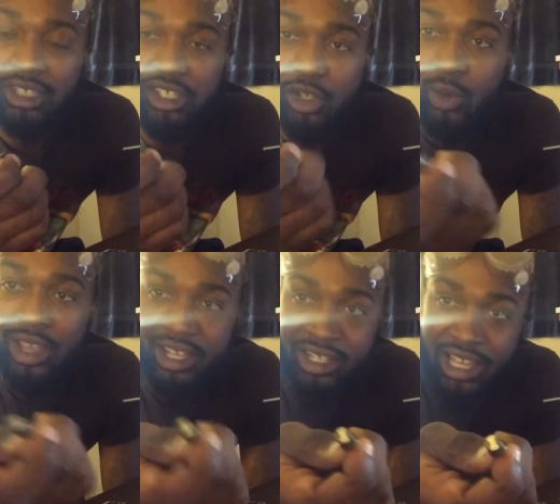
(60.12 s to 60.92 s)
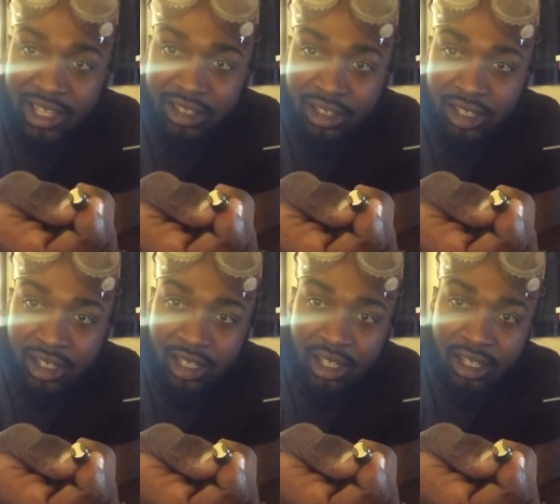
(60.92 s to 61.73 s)
this quick connect
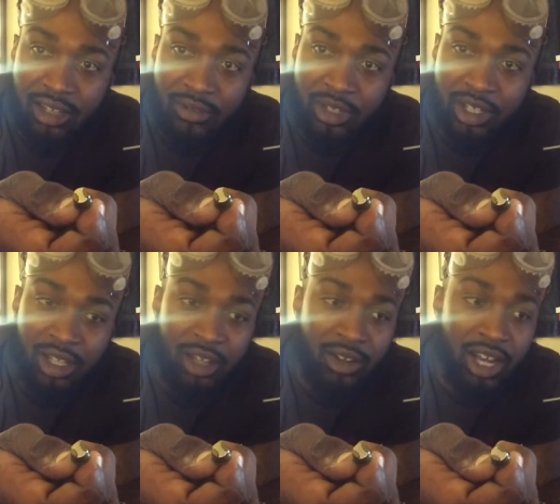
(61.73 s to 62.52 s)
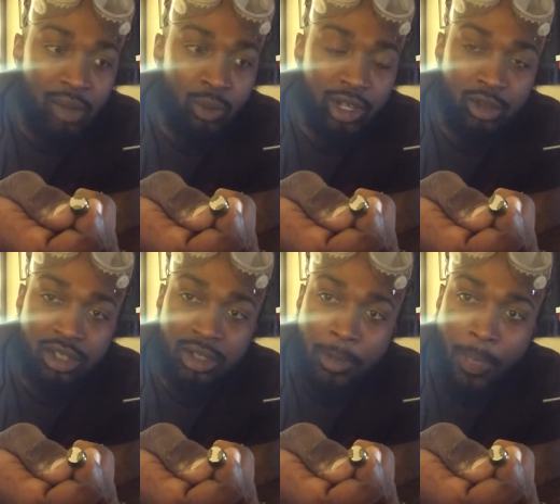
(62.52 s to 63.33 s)
for the cutting wheels.